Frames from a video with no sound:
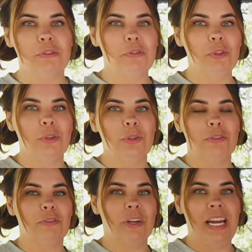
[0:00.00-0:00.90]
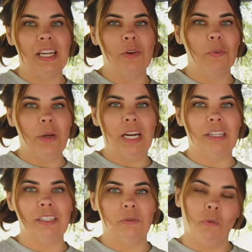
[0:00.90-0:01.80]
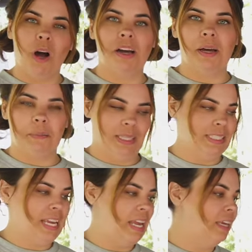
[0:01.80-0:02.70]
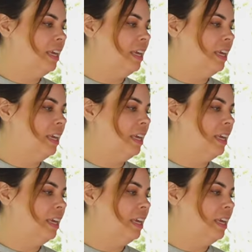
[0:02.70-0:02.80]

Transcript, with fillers: of food for any old bear to walk up and take.